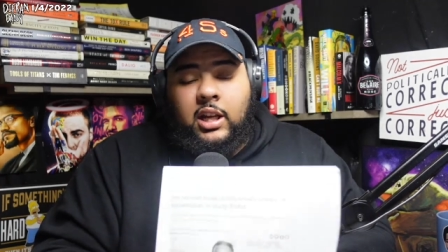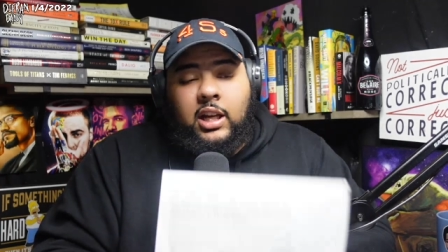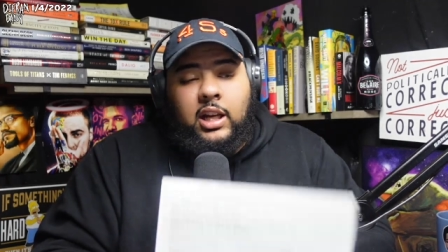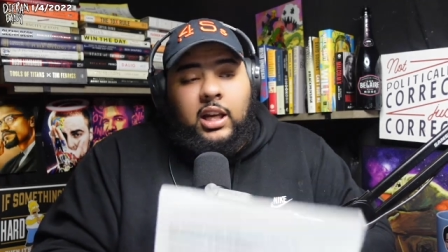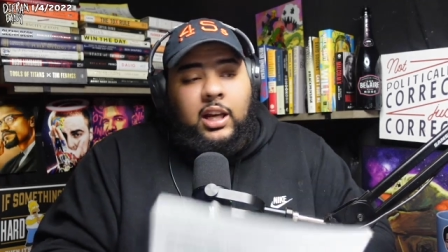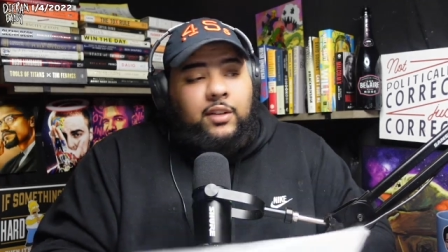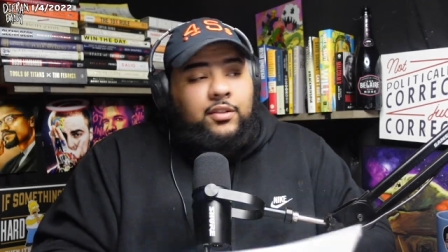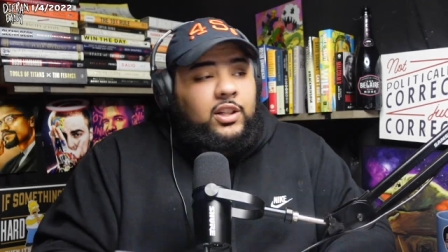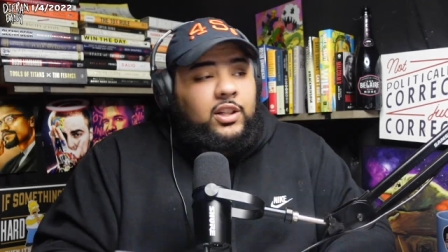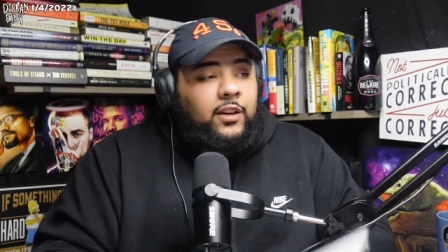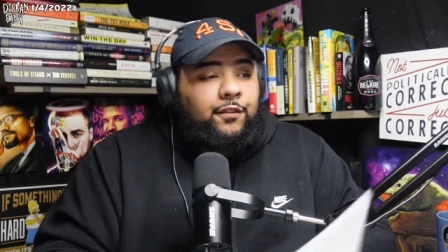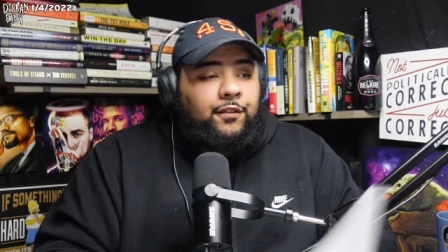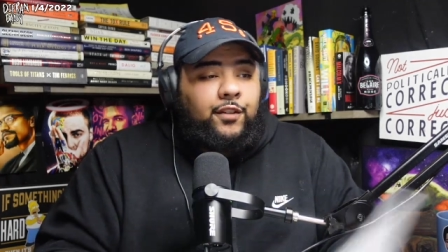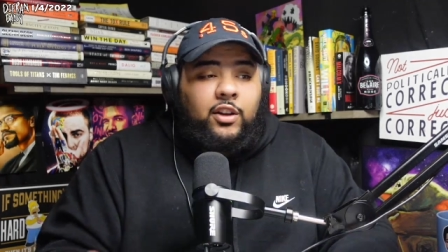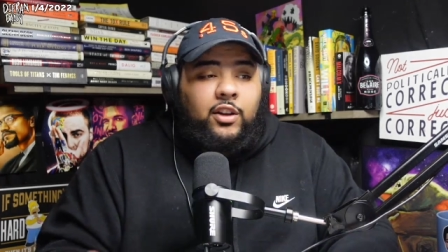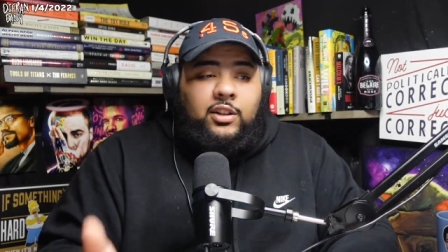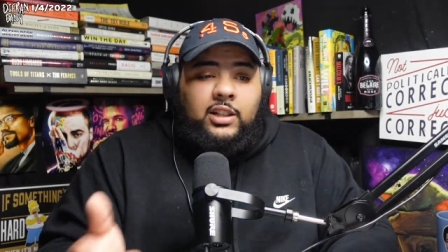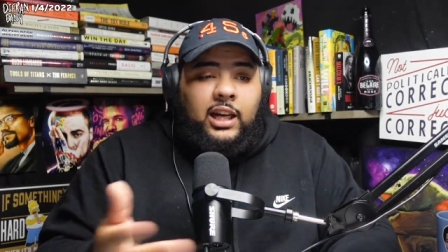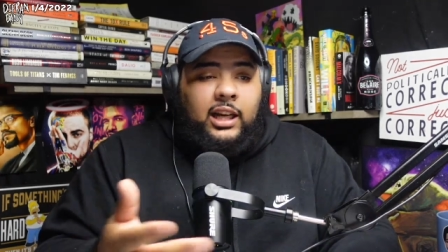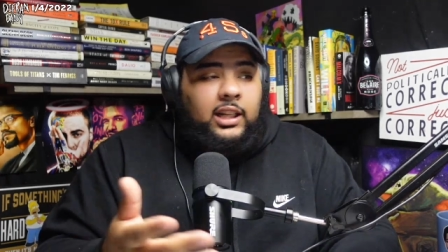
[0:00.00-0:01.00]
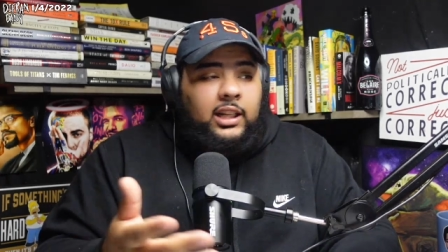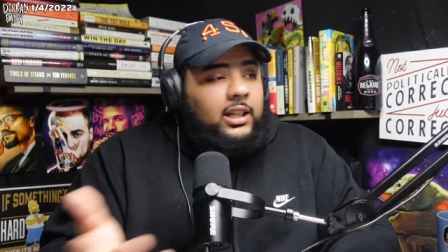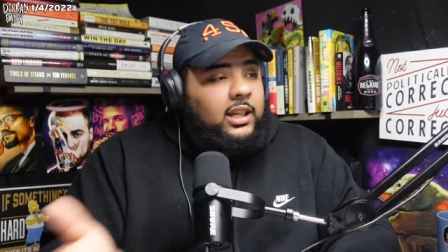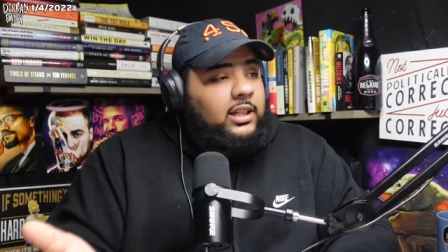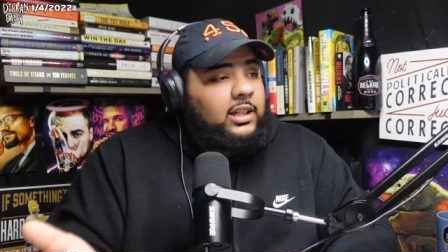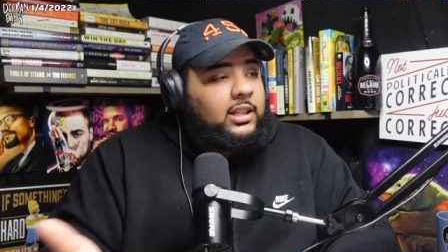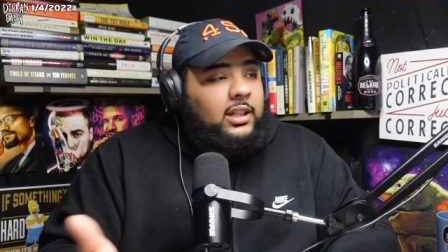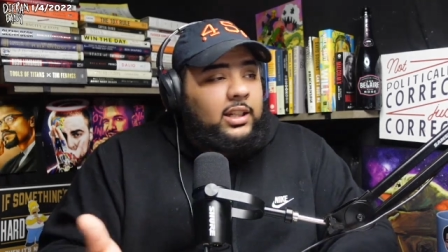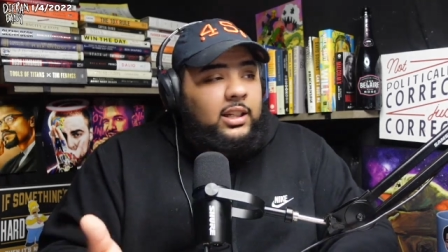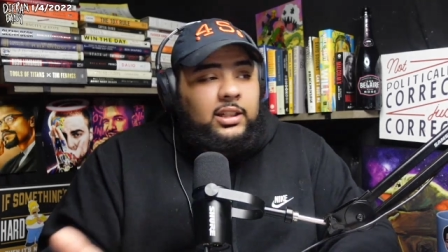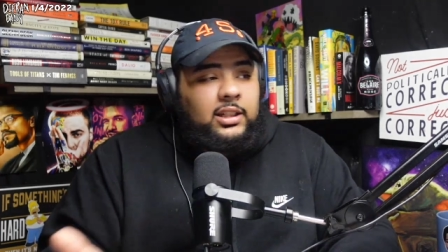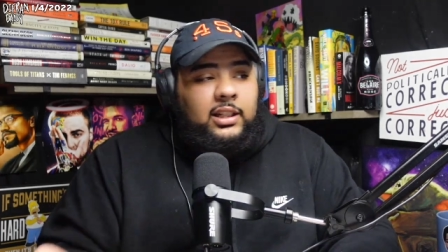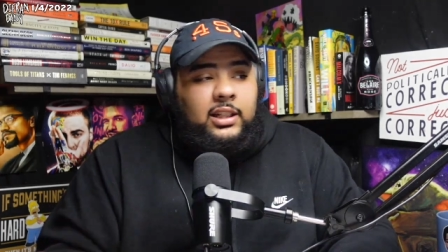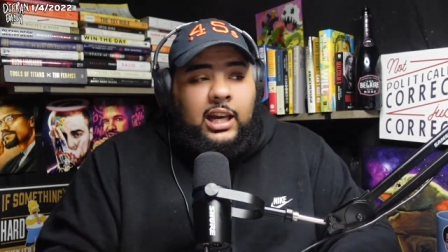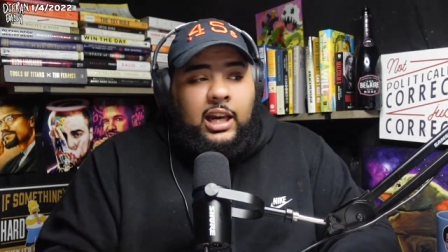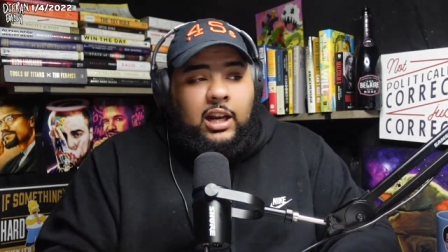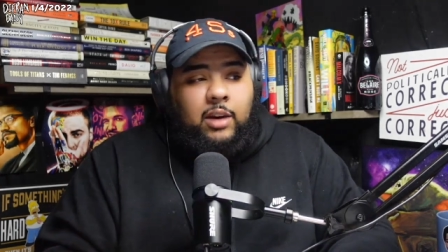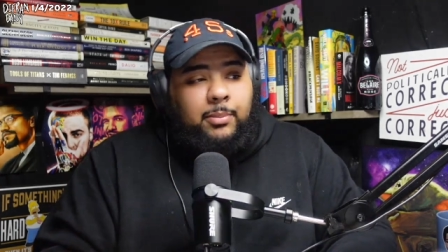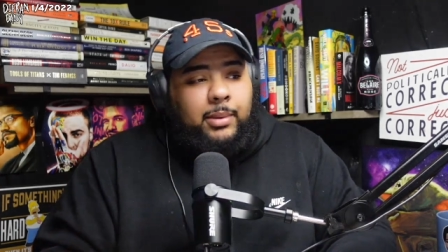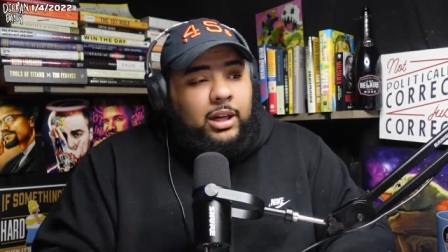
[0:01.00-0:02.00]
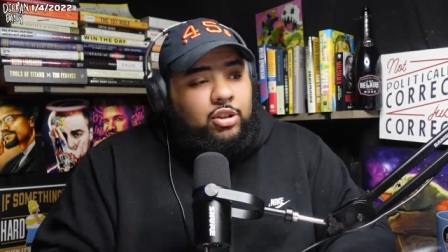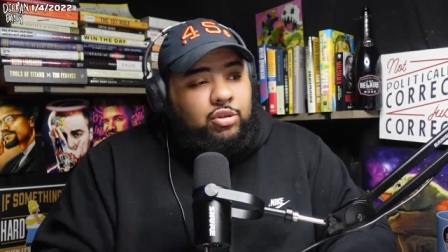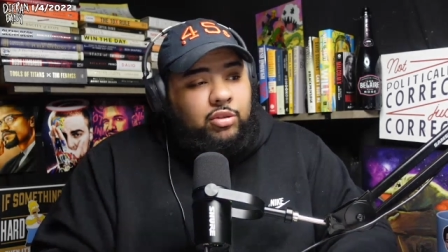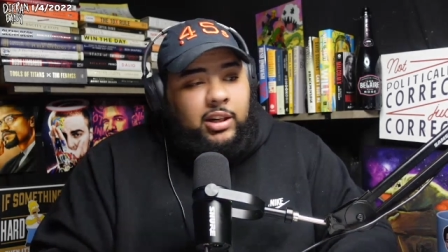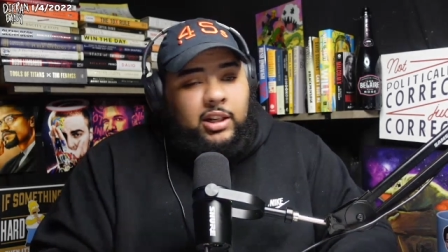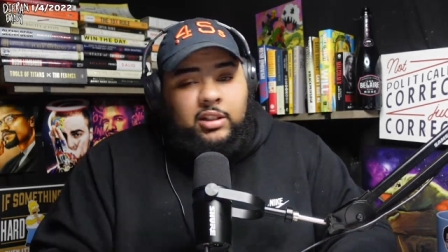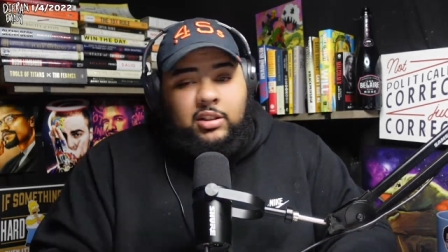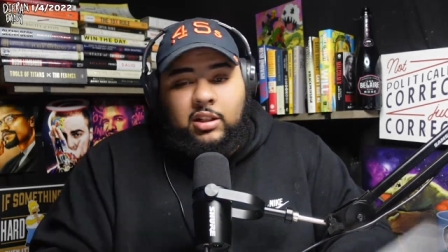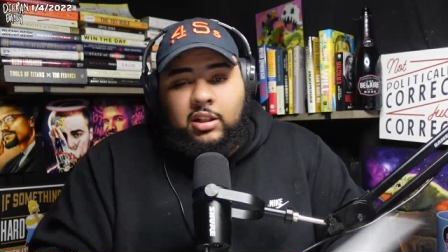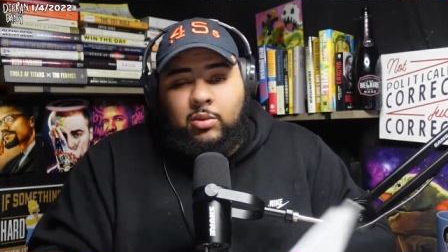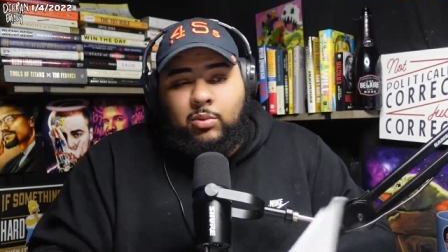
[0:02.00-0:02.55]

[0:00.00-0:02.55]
If she feels like this and this and that about transgender,